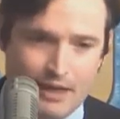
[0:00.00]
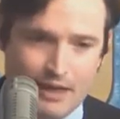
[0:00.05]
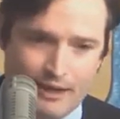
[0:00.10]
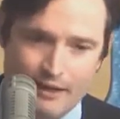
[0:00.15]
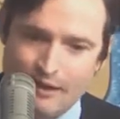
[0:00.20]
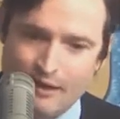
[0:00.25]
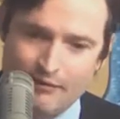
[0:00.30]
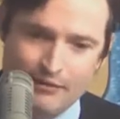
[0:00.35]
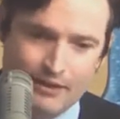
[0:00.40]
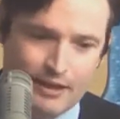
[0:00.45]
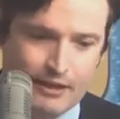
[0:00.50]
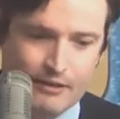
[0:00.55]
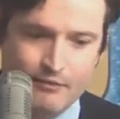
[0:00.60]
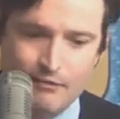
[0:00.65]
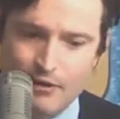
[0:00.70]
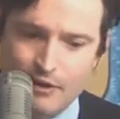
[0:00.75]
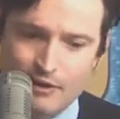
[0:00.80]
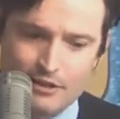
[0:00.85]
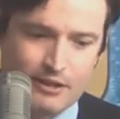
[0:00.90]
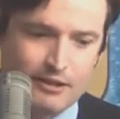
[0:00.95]
not advocating
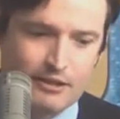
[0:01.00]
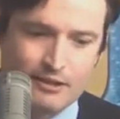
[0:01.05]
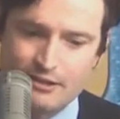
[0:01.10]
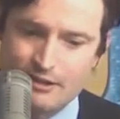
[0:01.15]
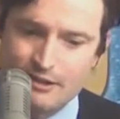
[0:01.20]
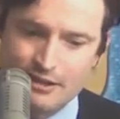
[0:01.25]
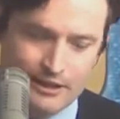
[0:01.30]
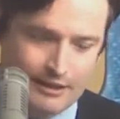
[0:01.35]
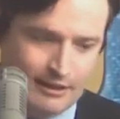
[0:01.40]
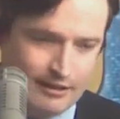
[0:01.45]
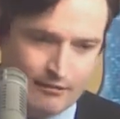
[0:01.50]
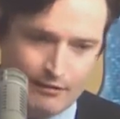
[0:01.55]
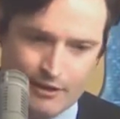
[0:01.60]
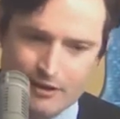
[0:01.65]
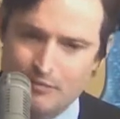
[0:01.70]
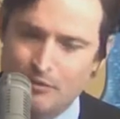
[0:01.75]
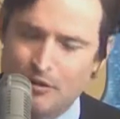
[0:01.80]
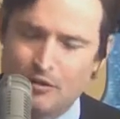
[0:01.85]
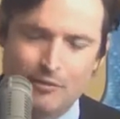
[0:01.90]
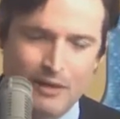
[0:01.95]
watching it, just get the
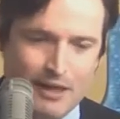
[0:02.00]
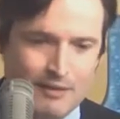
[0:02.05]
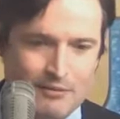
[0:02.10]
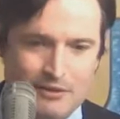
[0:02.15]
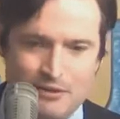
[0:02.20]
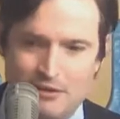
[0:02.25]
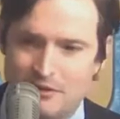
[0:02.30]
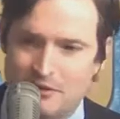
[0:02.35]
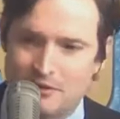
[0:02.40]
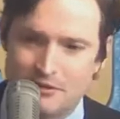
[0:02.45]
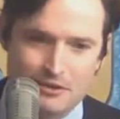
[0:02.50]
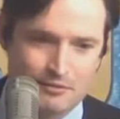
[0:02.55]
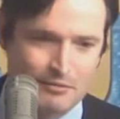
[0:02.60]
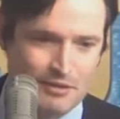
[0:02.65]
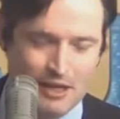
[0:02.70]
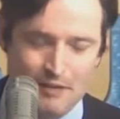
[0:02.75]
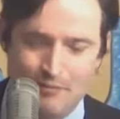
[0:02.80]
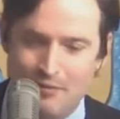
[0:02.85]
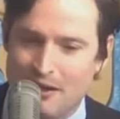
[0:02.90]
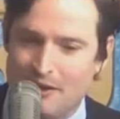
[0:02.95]
Westboro Baptist Church, the
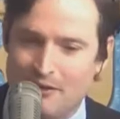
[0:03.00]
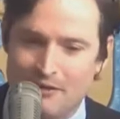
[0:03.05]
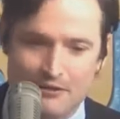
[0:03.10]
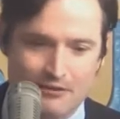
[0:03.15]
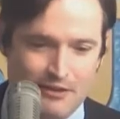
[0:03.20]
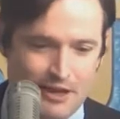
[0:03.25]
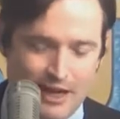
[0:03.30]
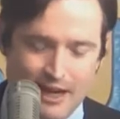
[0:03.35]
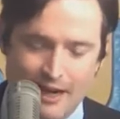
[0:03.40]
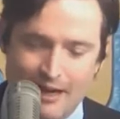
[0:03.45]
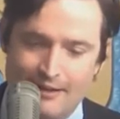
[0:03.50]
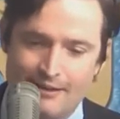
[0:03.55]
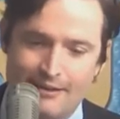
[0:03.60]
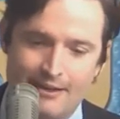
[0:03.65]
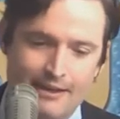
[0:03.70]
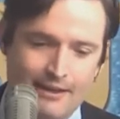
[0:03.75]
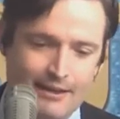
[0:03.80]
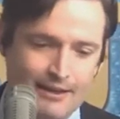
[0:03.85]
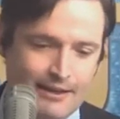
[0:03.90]
Black Panthers, and